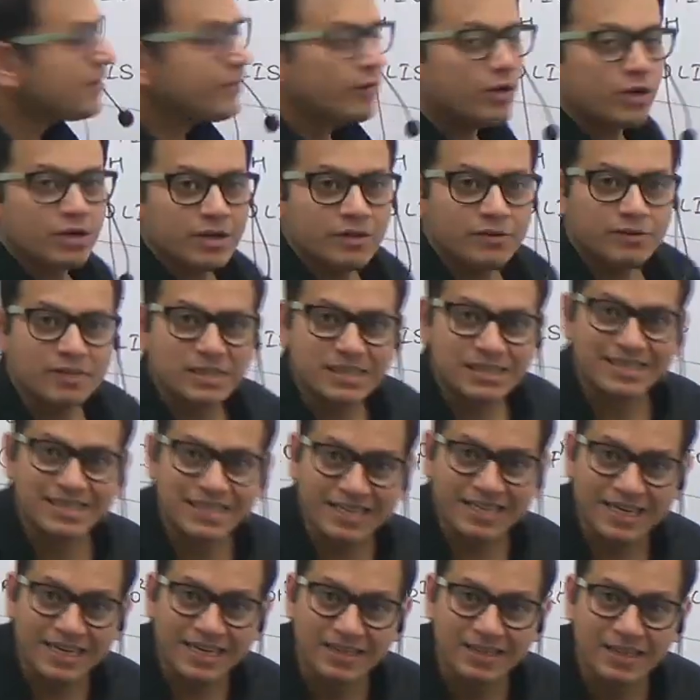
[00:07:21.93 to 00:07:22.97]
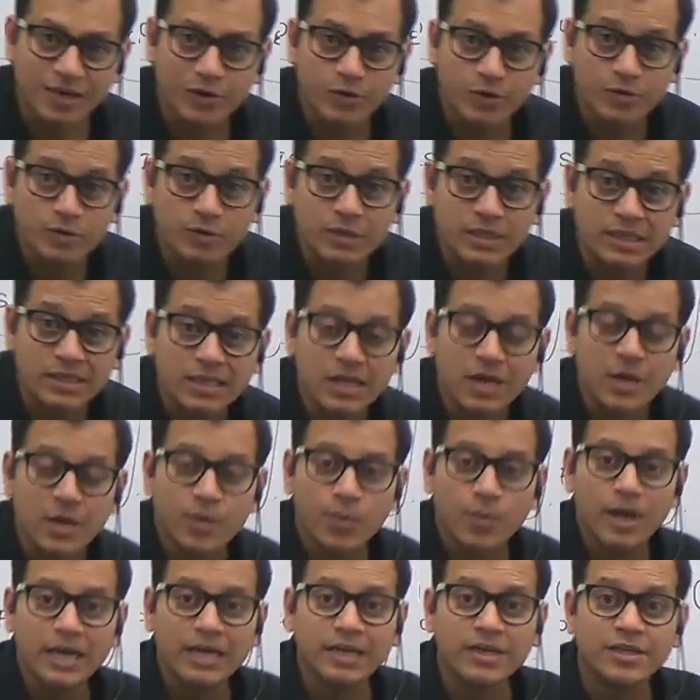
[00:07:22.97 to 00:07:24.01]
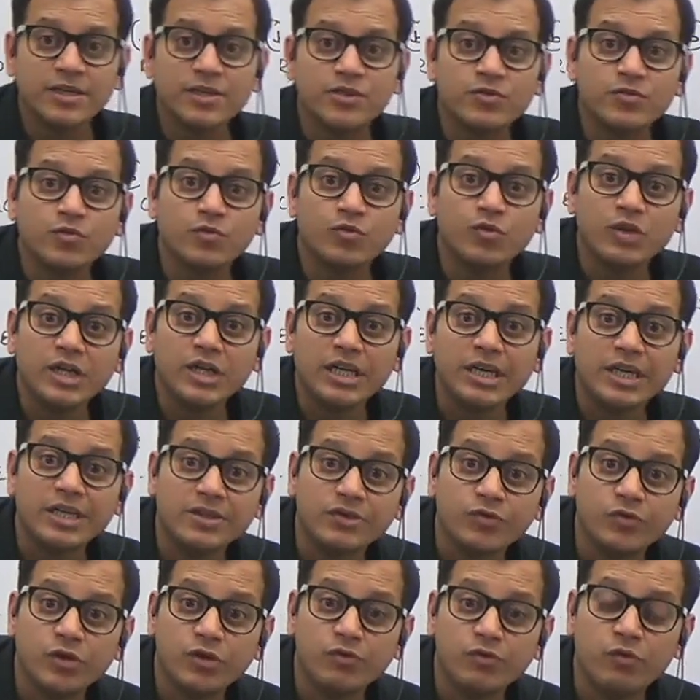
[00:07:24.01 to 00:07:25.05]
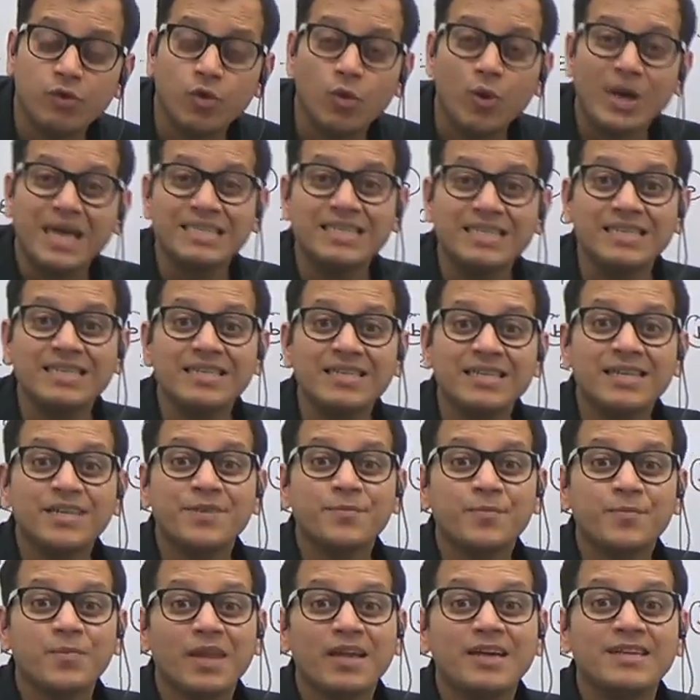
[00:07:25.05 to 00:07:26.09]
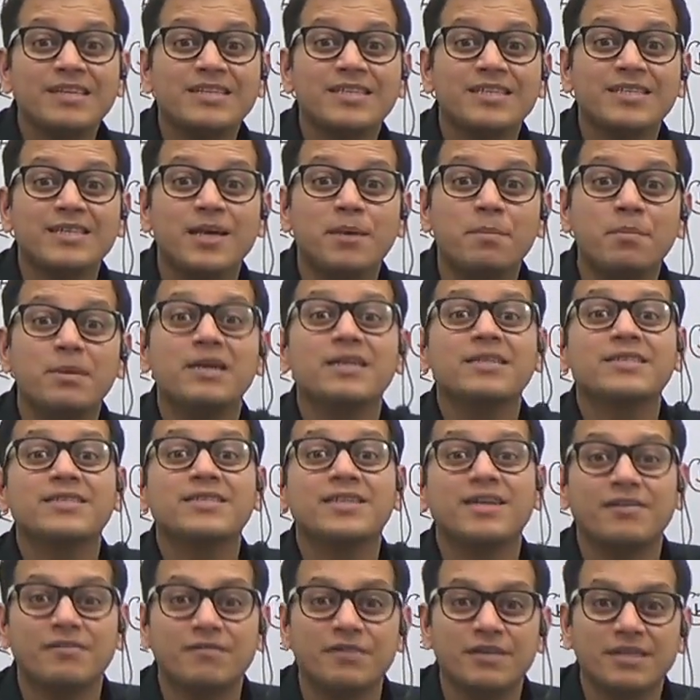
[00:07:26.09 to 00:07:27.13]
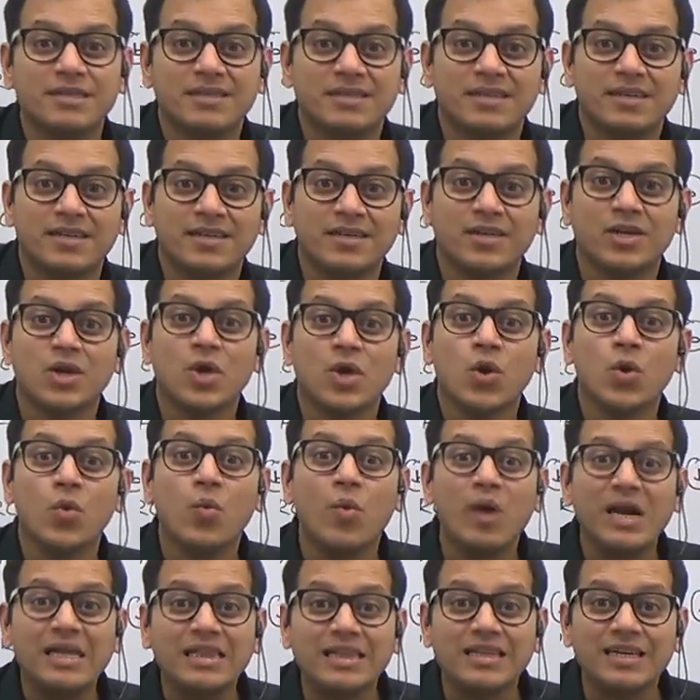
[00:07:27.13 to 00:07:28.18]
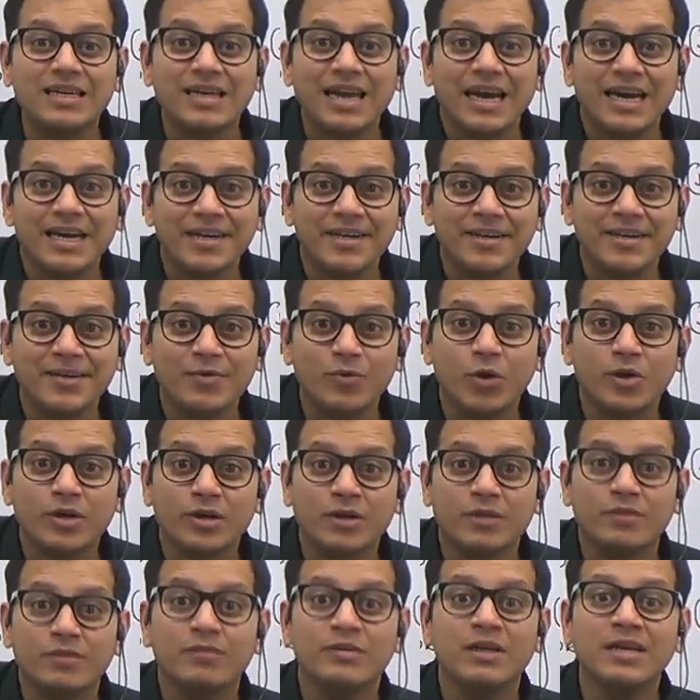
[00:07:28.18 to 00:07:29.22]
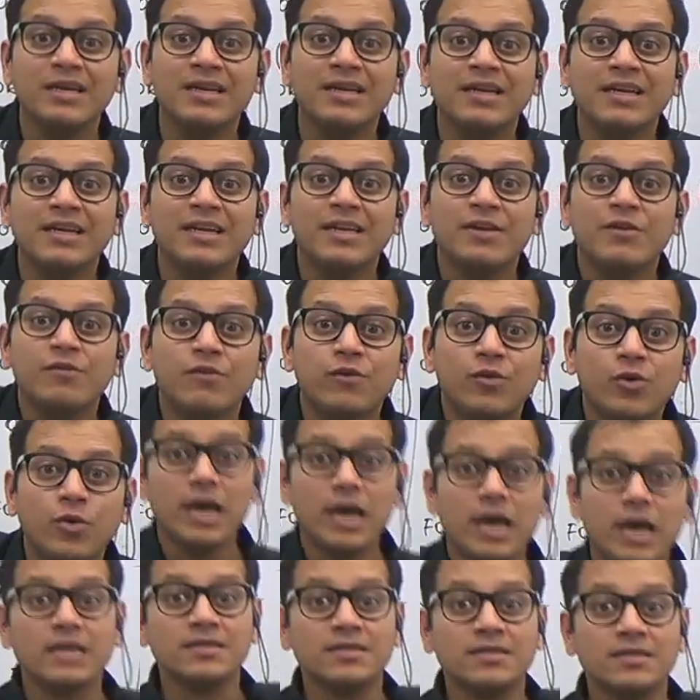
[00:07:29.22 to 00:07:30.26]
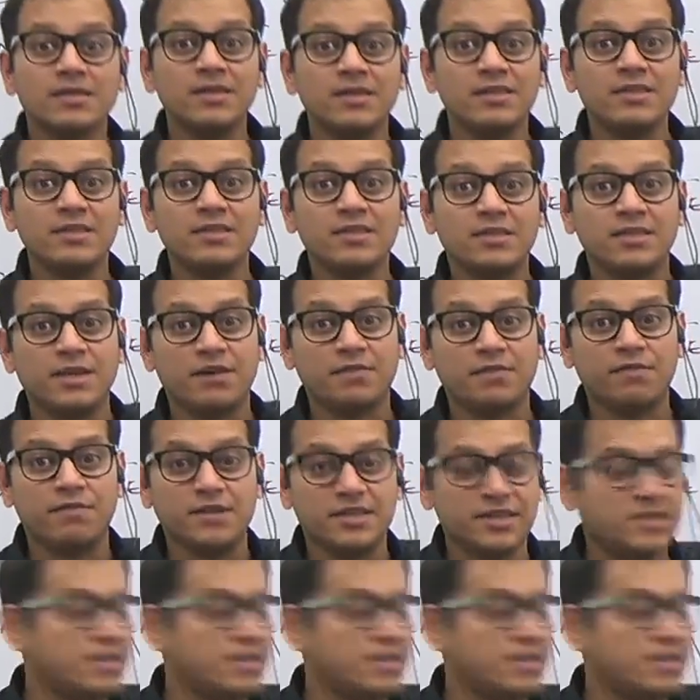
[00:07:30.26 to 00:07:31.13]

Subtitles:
water will sink downwards, while it will flow as an subsurface current, while the lighter water will flow as a surface